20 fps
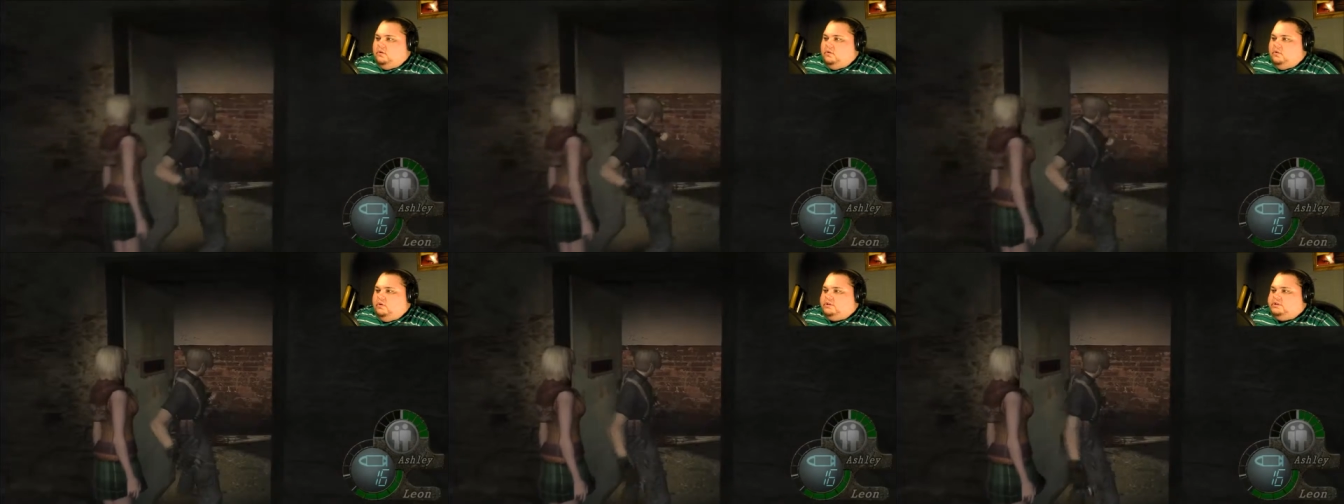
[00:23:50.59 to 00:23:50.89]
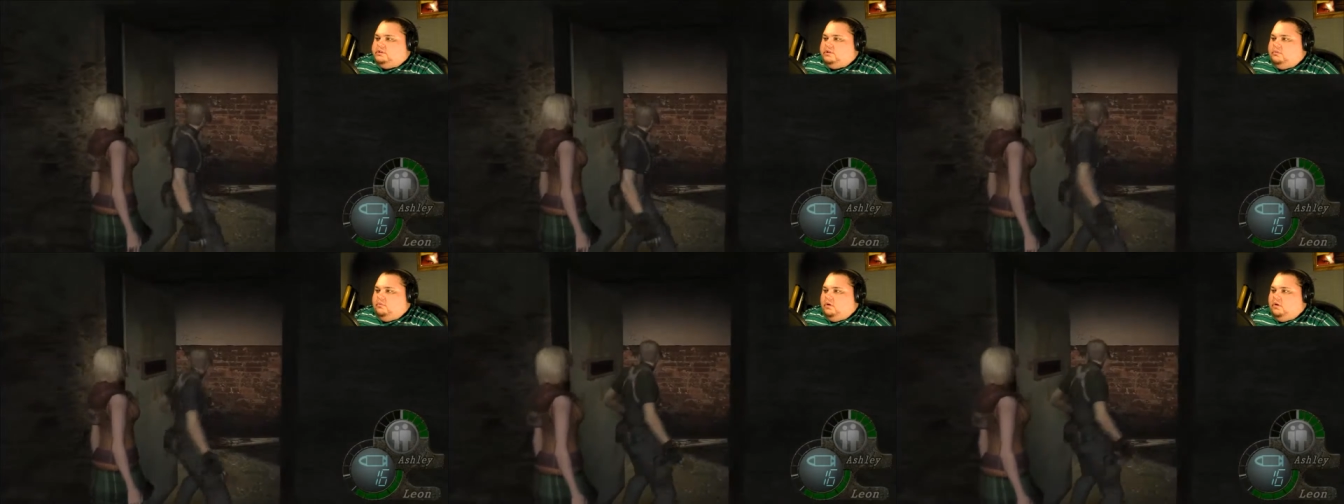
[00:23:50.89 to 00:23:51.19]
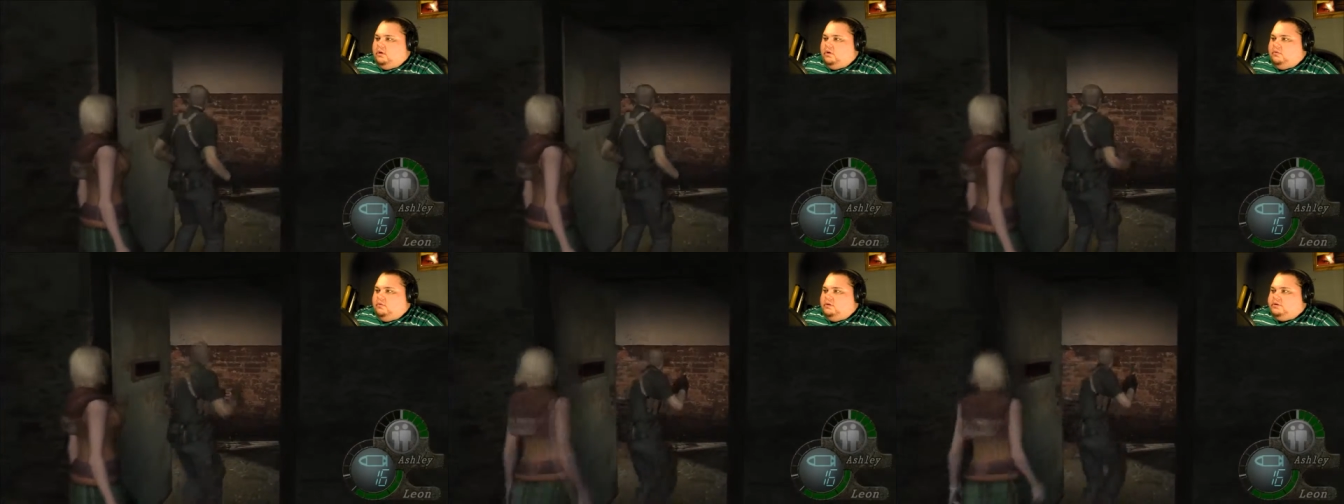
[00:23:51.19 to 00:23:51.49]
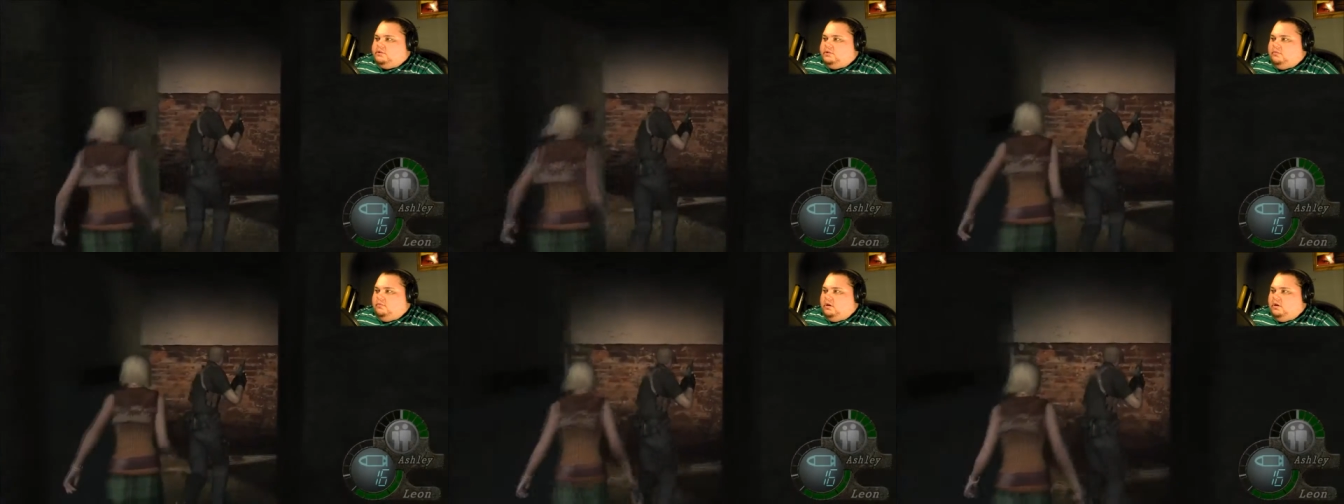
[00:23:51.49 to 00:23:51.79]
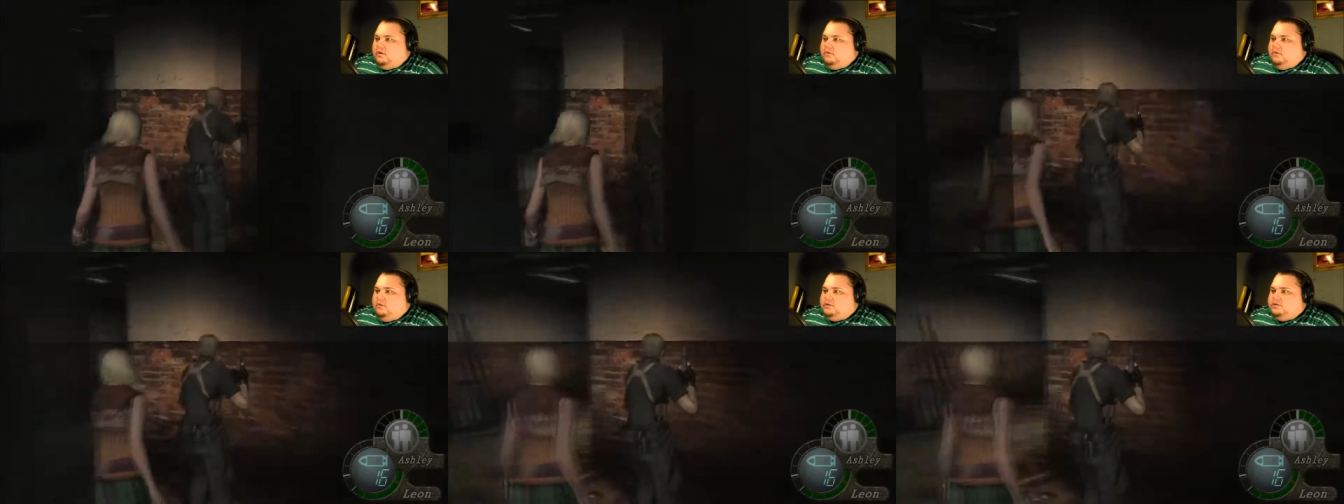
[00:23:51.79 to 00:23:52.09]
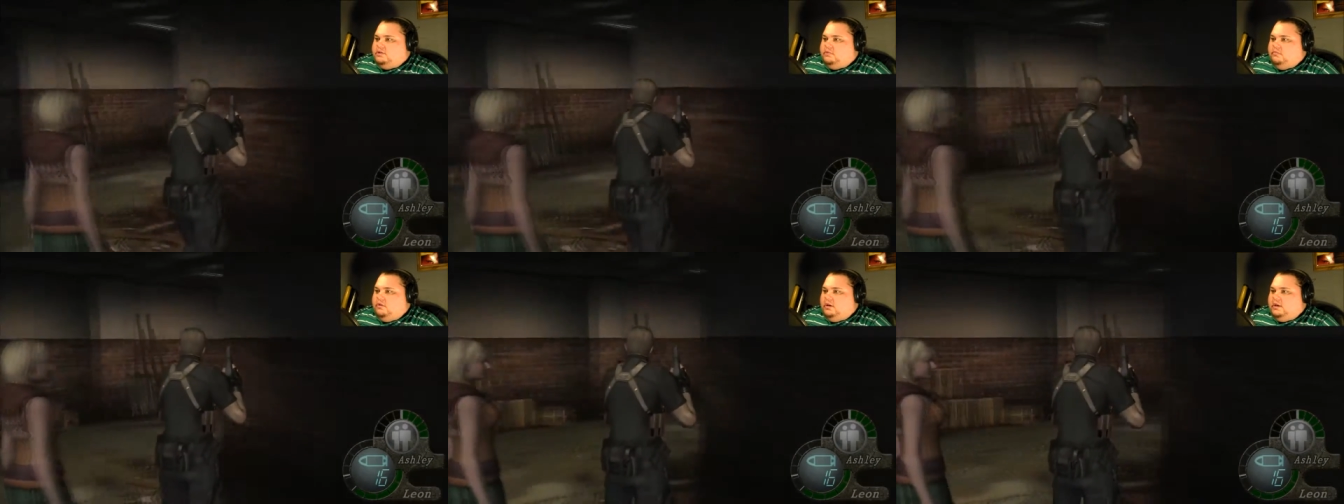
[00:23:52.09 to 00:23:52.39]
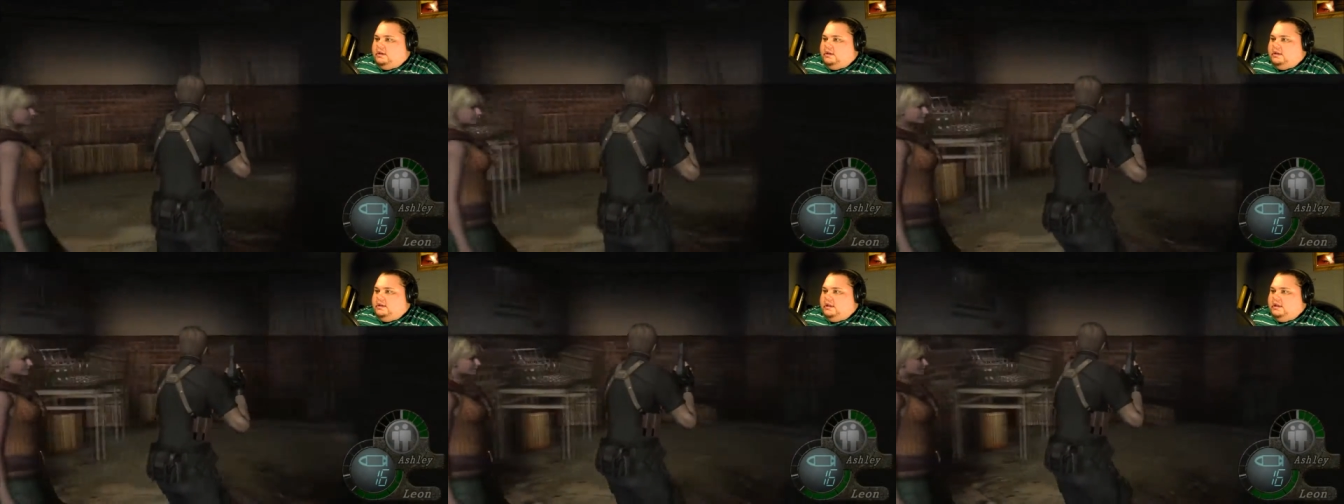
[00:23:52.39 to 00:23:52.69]
Question mark, question mark, question
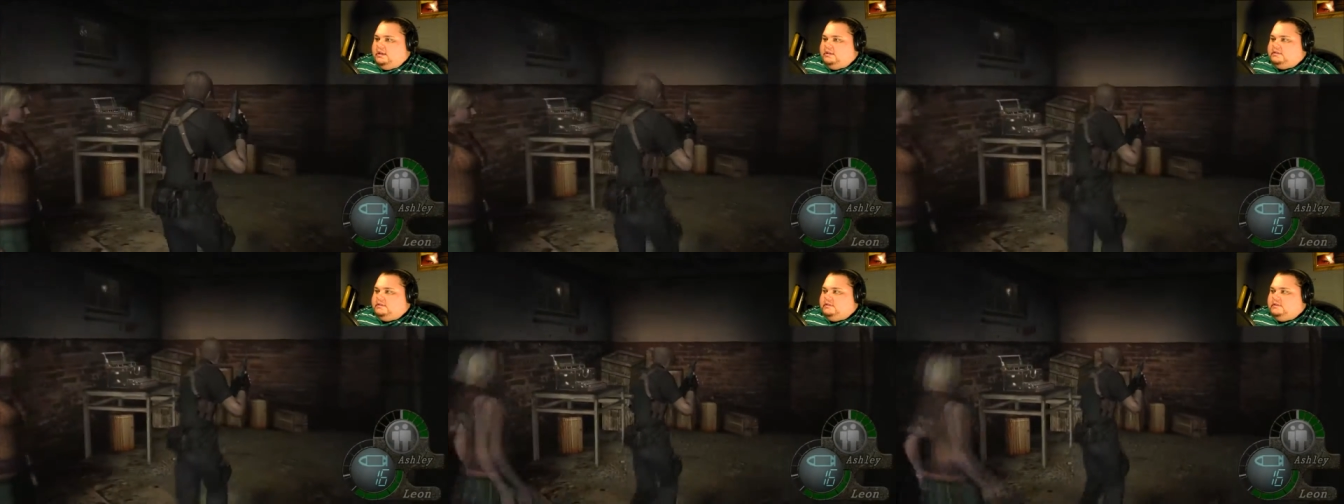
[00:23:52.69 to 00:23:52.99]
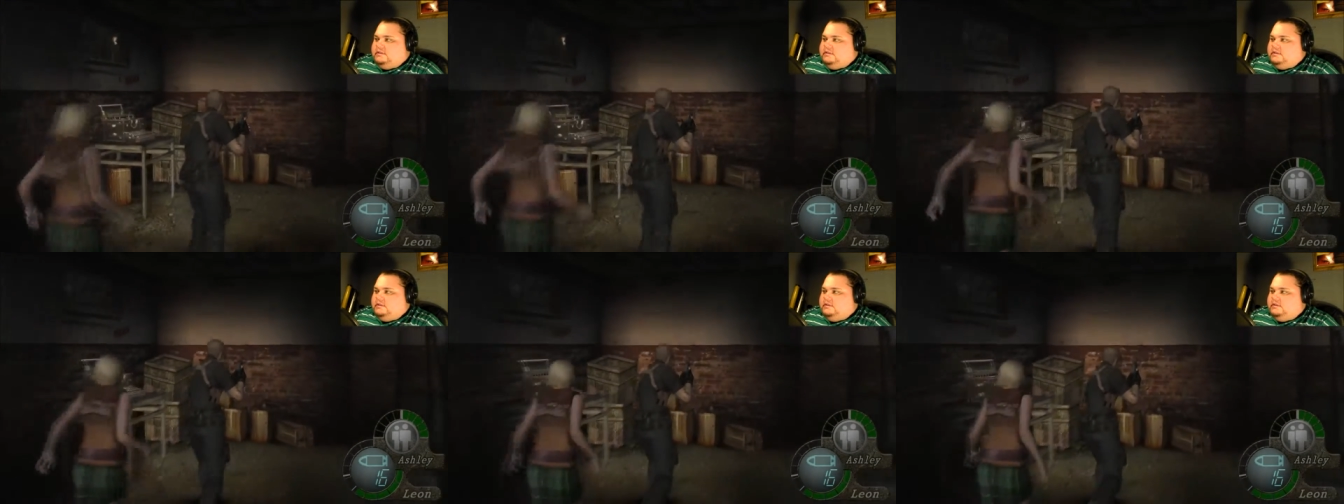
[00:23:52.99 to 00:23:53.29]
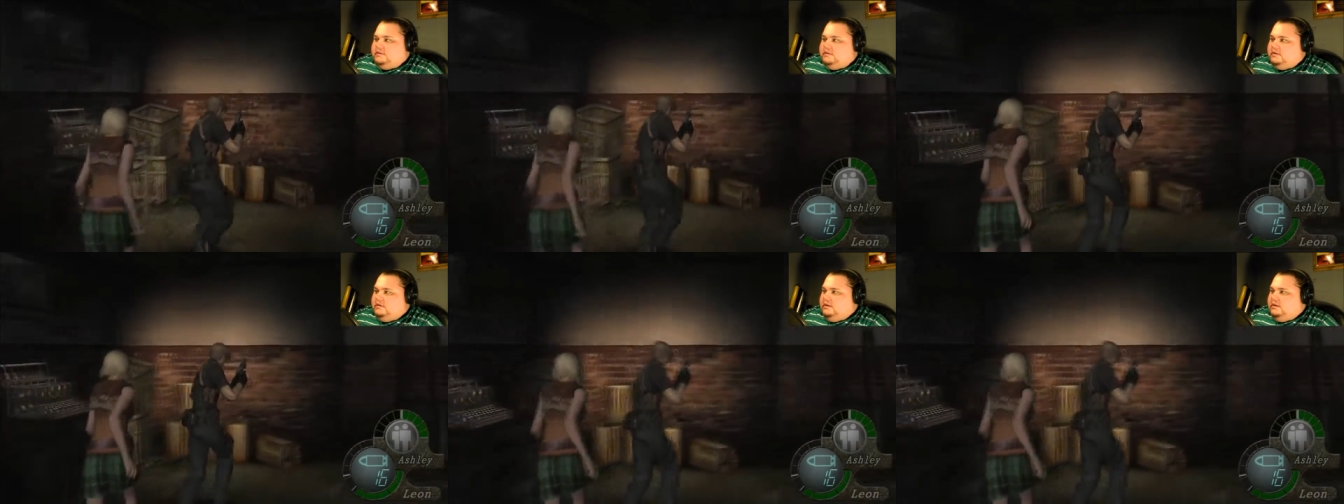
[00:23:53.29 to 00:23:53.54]
mark, yes.